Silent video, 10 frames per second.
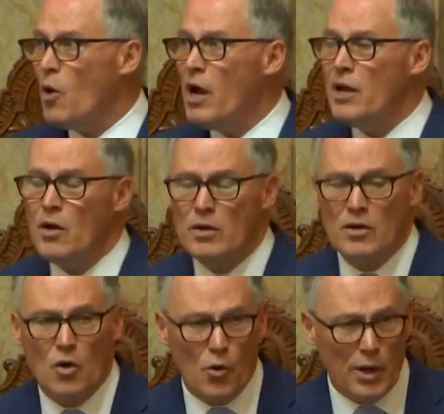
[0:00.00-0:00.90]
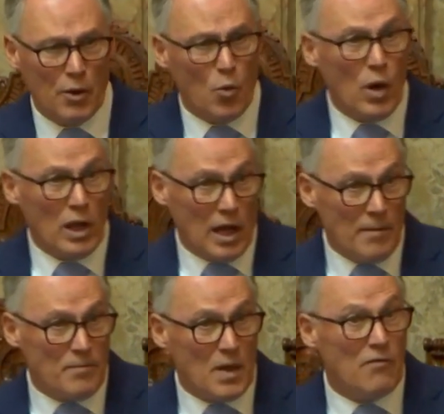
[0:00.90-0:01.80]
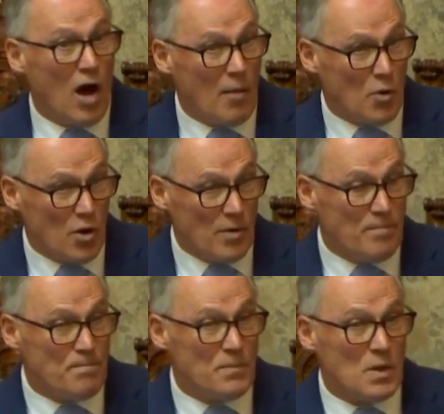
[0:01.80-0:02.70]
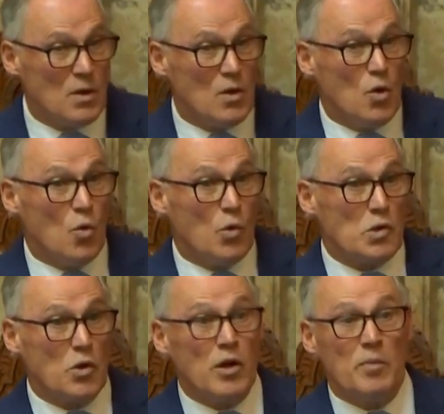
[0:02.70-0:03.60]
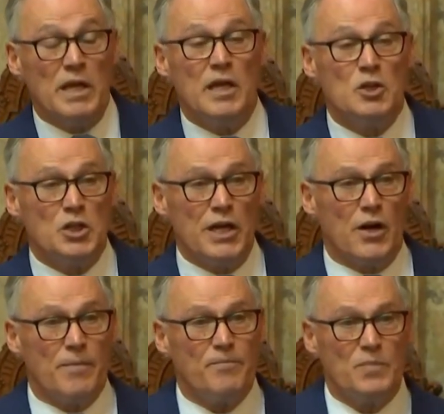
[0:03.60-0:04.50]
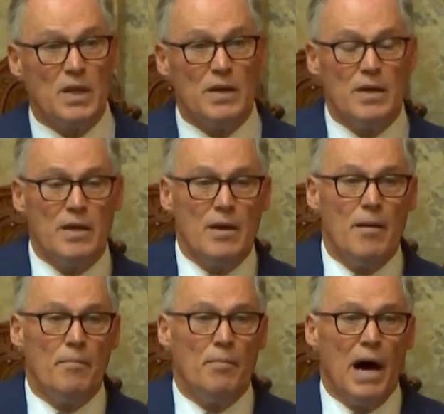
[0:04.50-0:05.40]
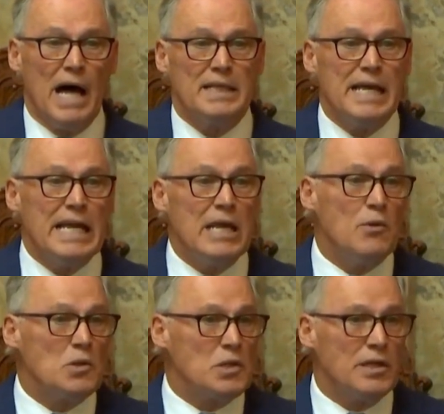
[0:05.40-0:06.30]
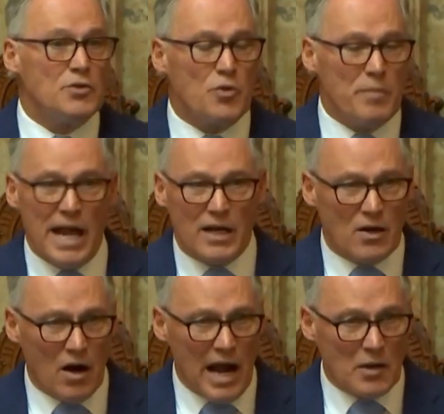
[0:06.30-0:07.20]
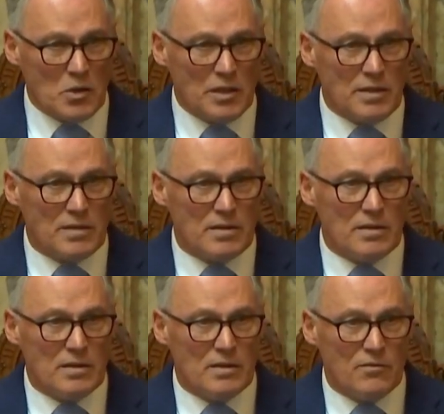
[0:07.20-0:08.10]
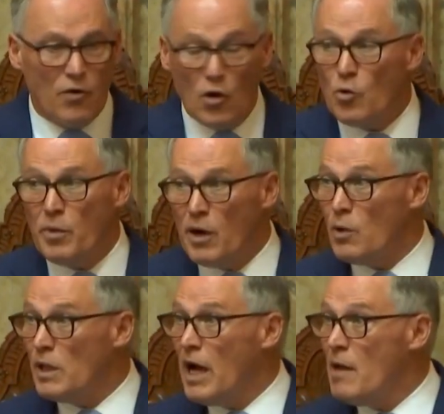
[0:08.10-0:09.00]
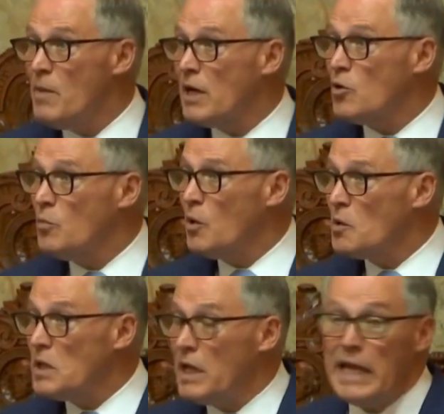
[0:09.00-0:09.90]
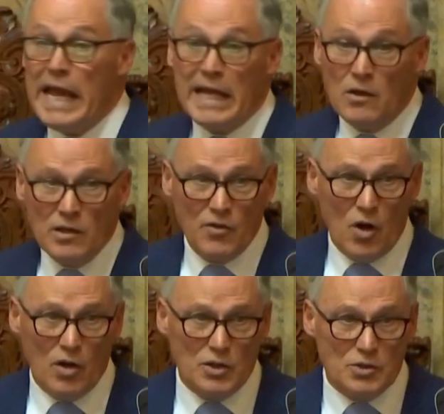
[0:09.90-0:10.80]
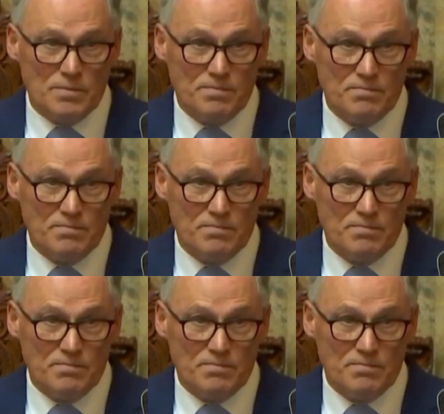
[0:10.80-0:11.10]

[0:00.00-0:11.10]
Brian Orihuela of Auburn was going to be an engineer, but then he was in a traumatic car accident, followed by really high medical bills, and he had to leave college.